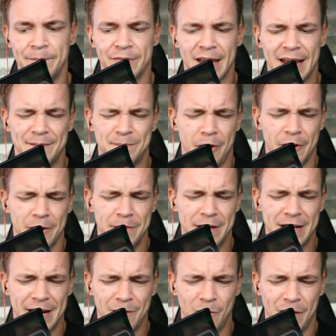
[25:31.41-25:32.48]
And part of me
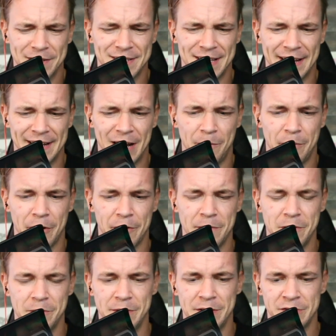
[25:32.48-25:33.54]
kind of wants that now. Part of me
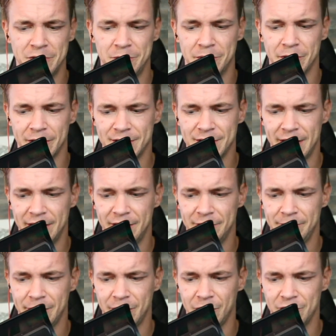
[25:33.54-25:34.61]
would be super excited if
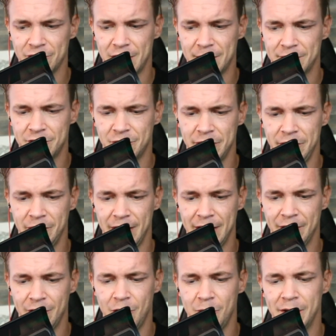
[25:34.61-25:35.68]
Bitcoin dropped to 20 grand.
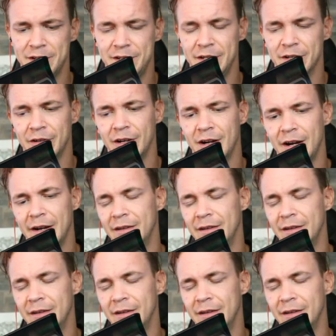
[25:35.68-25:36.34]
Oh my dear God.